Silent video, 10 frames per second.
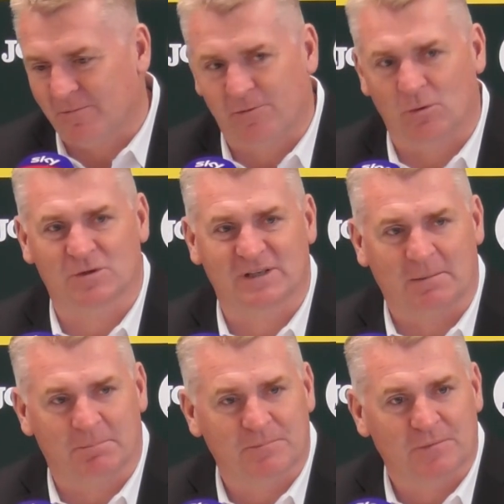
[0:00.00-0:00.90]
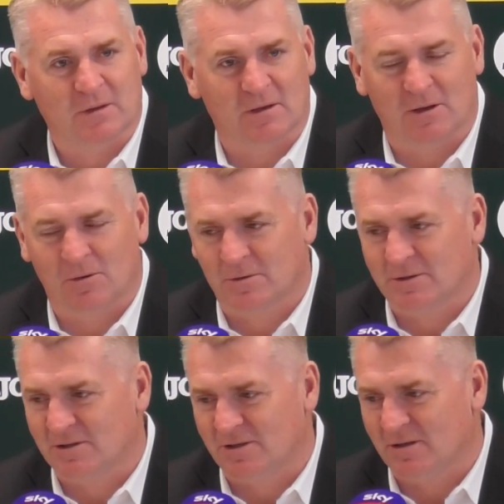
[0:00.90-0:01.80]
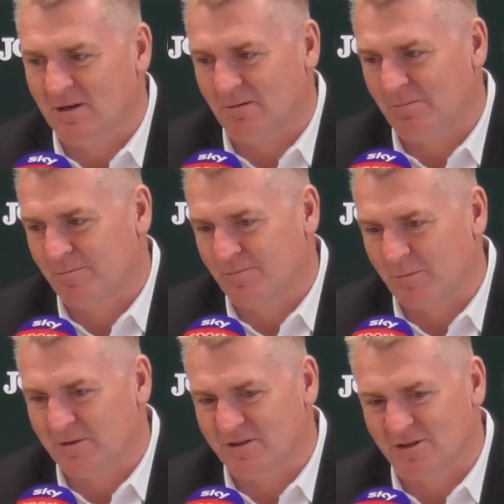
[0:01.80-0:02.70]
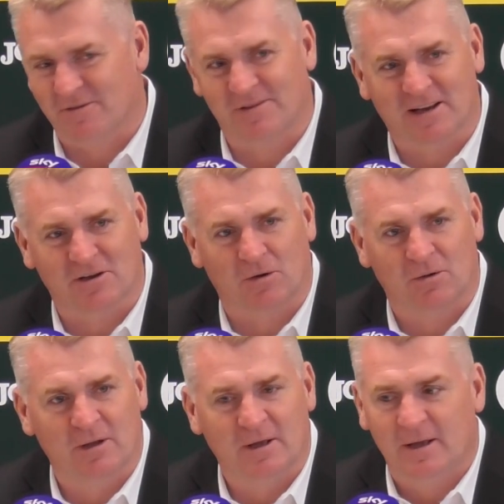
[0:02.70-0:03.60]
for Sammy, because he probably deserved that goal.